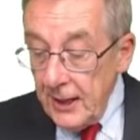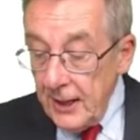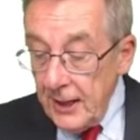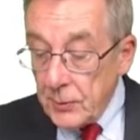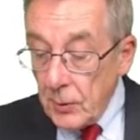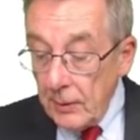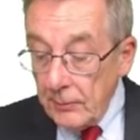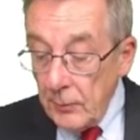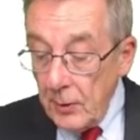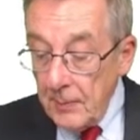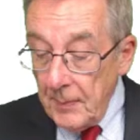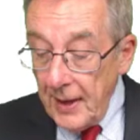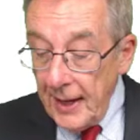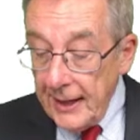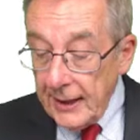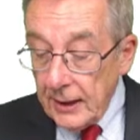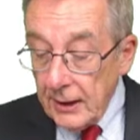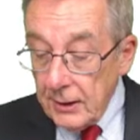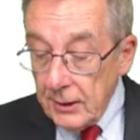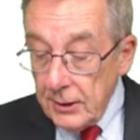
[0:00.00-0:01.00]
is when we
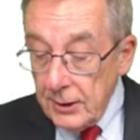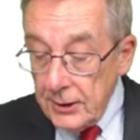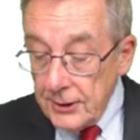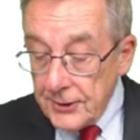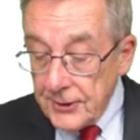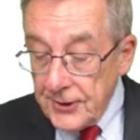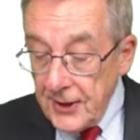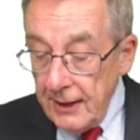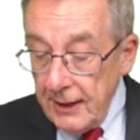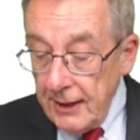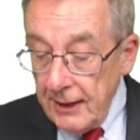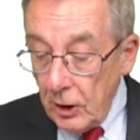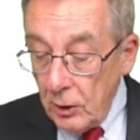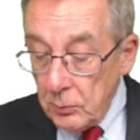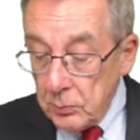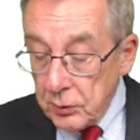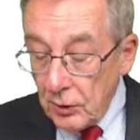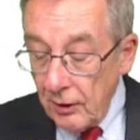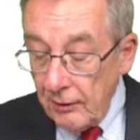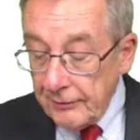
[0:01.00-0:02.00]
make
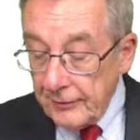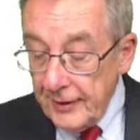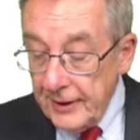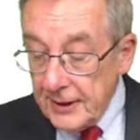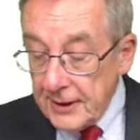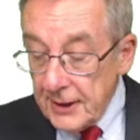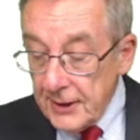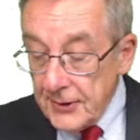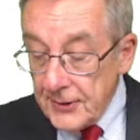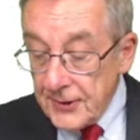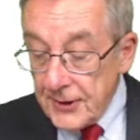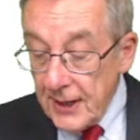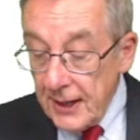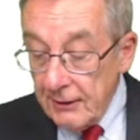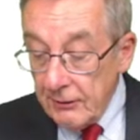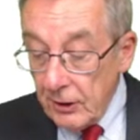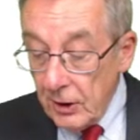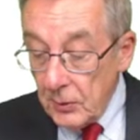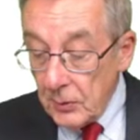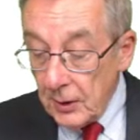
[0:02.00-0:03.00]
zero profit,
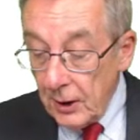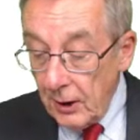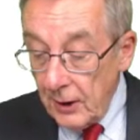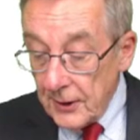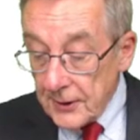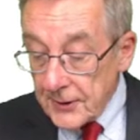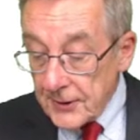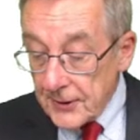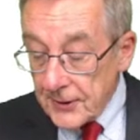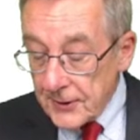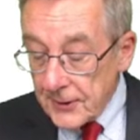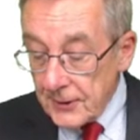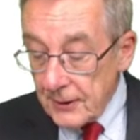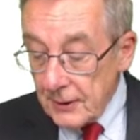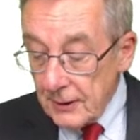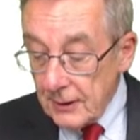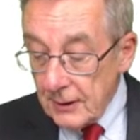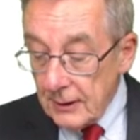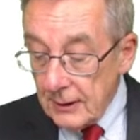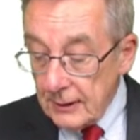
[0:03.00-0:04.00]
zero
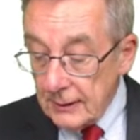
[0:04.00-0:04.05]
loss.